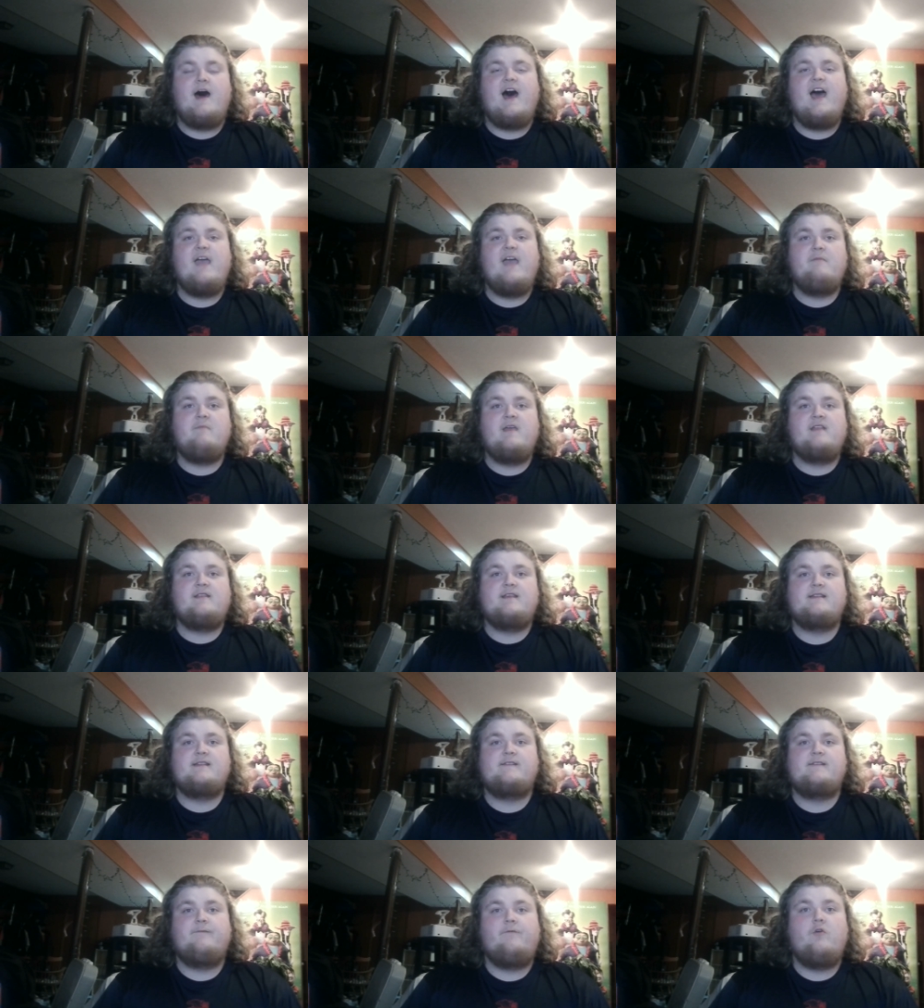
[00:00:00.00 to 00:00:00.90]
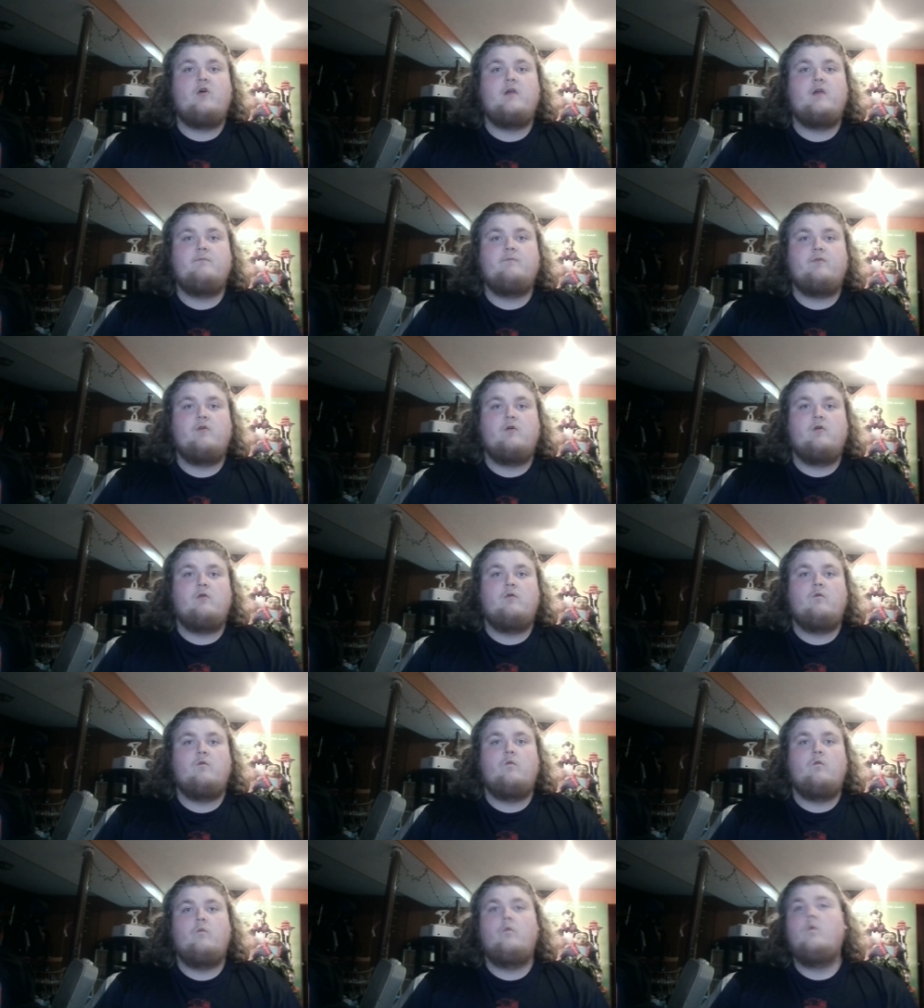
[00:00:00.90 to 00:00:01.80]
I made this following
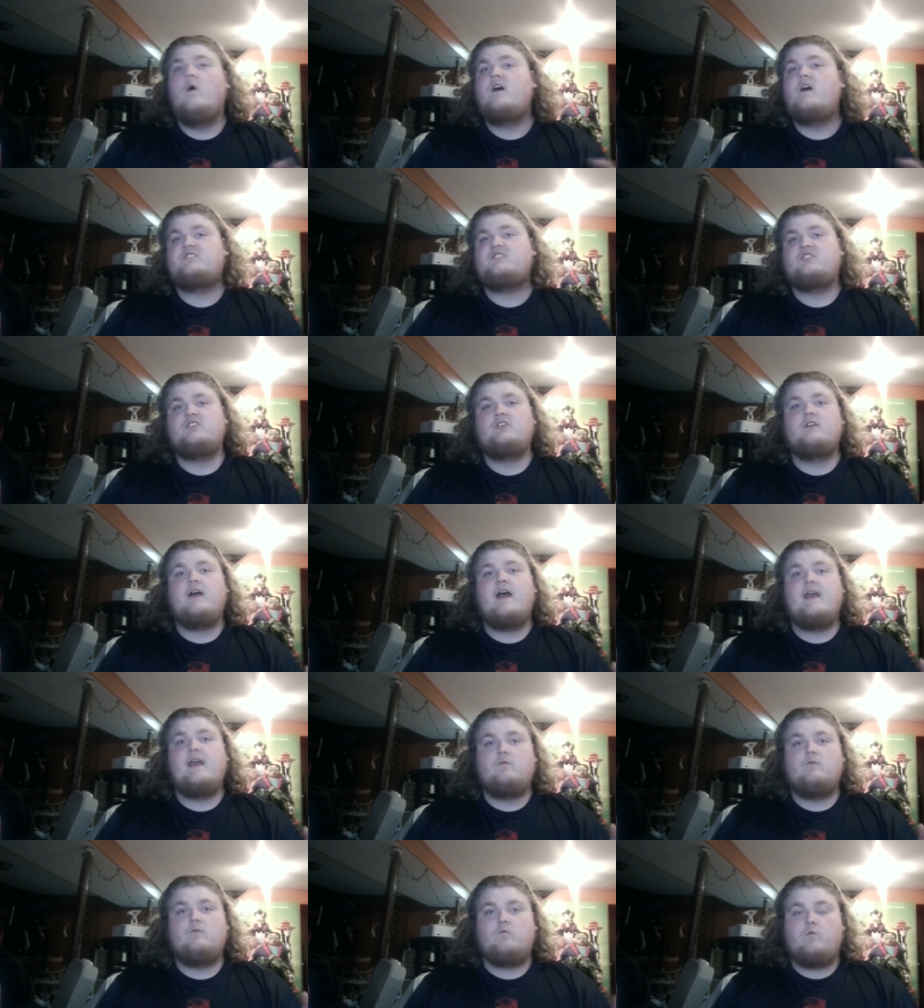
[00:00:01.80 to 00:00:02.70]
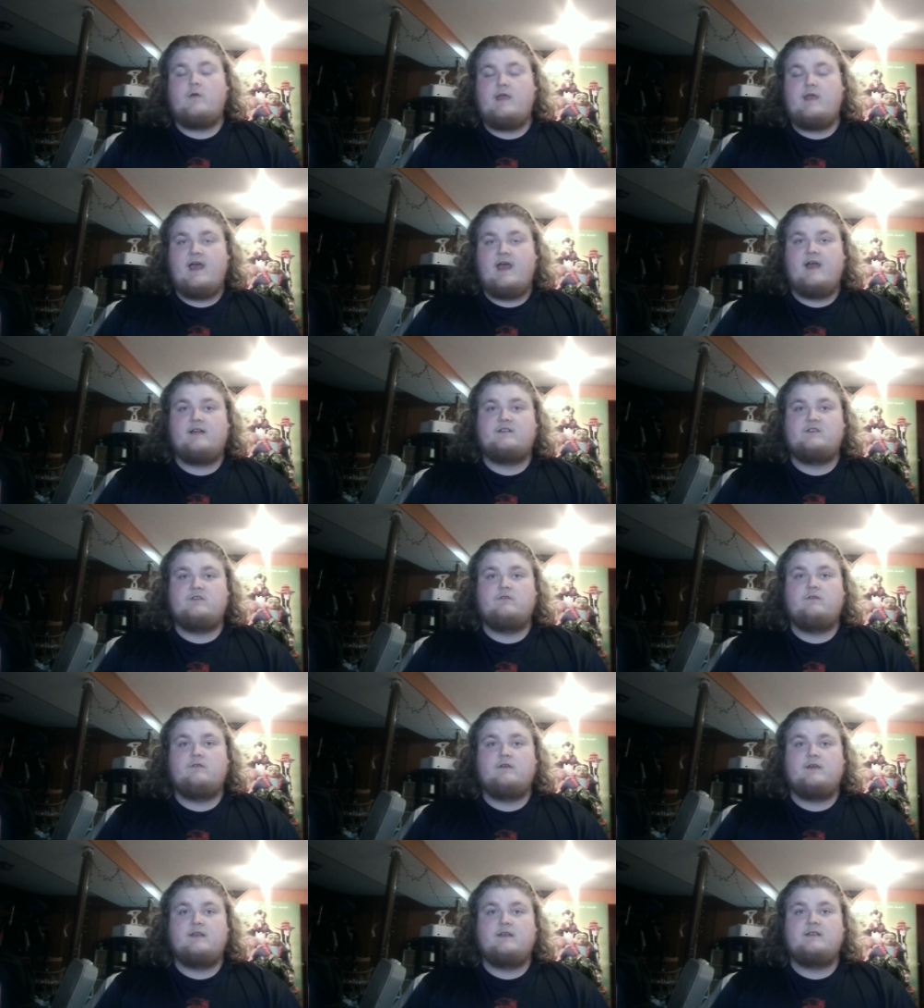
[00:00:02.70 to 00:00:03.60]
poll, what should I react to
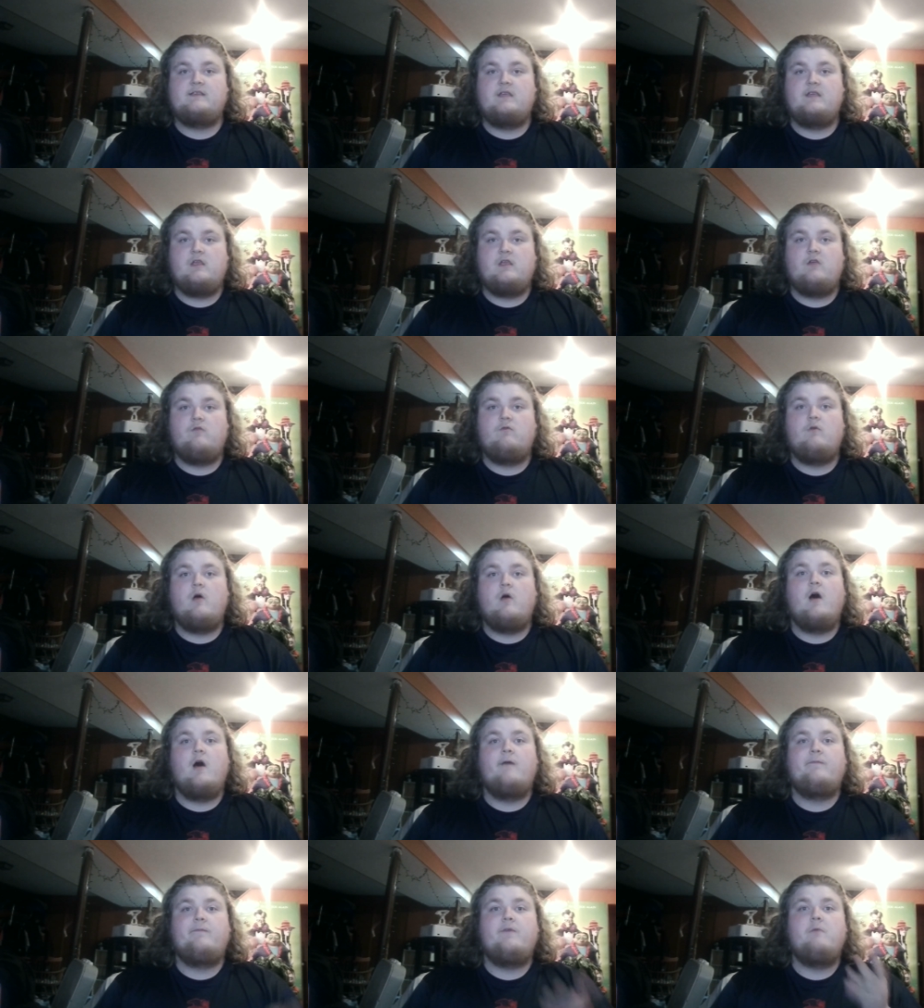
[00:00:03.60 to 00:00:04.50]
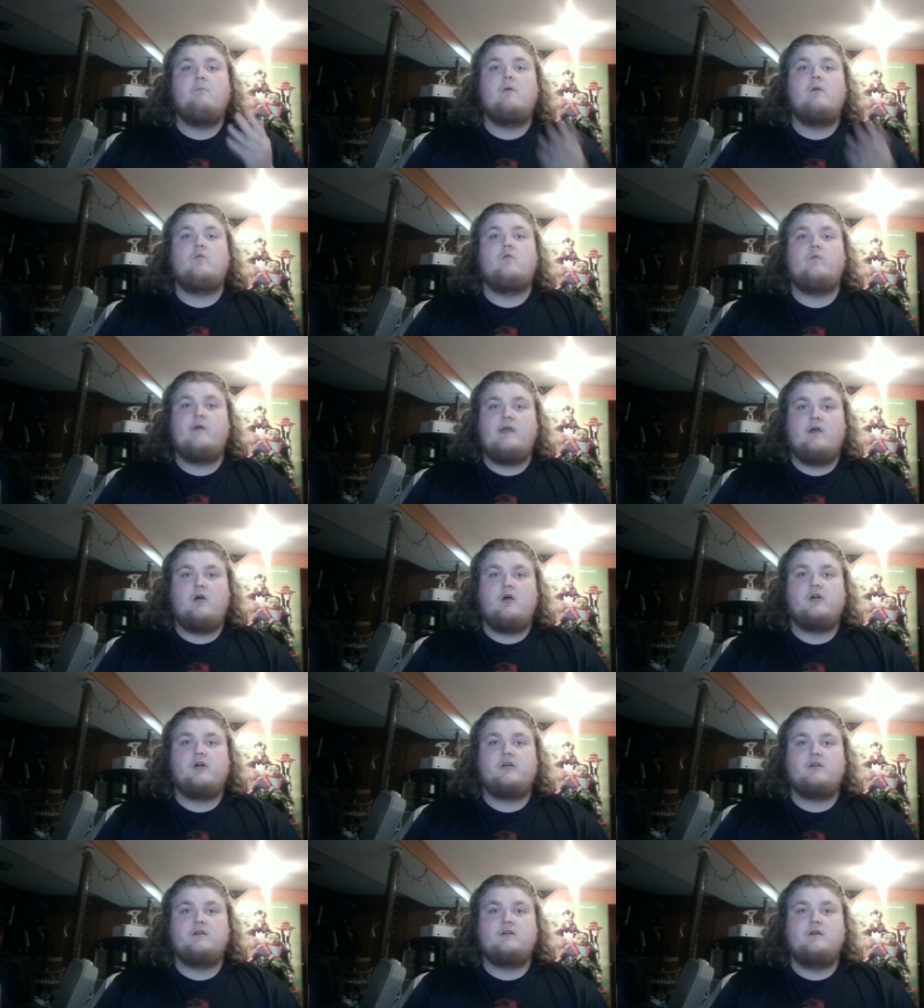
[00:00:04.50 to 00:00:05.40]
the continue of the Maria
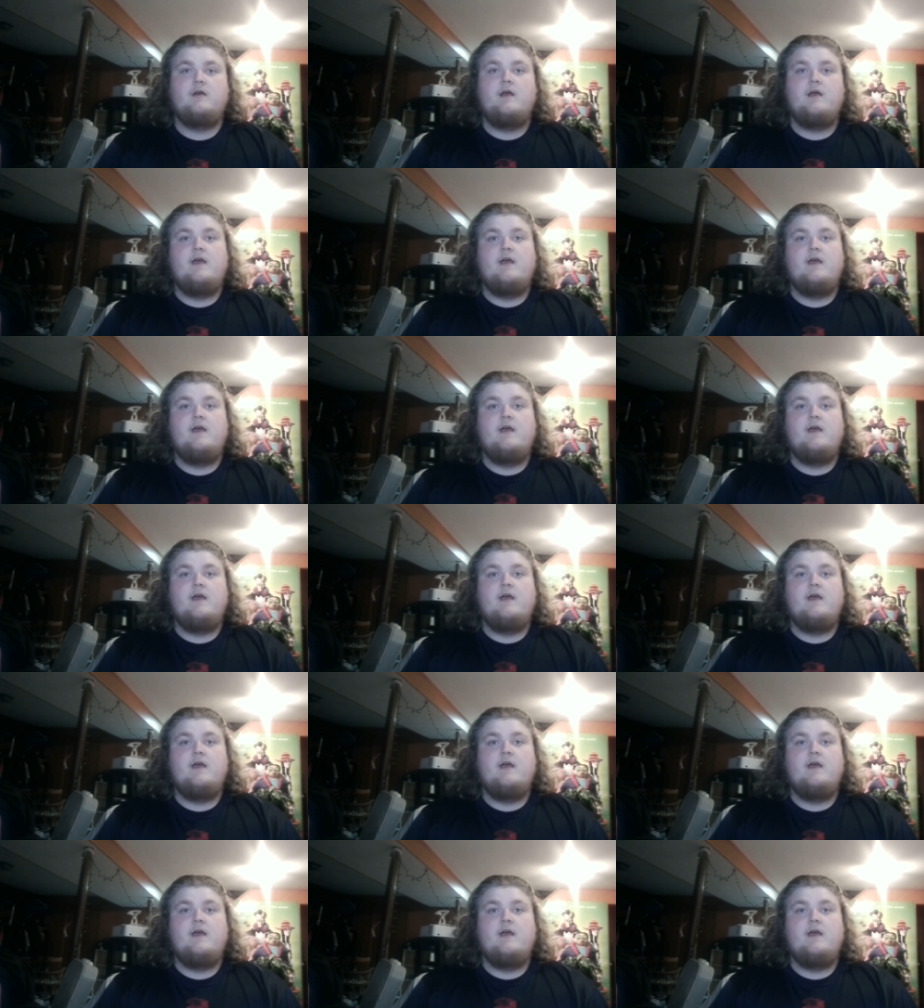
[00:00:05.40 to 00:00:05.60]
Ark?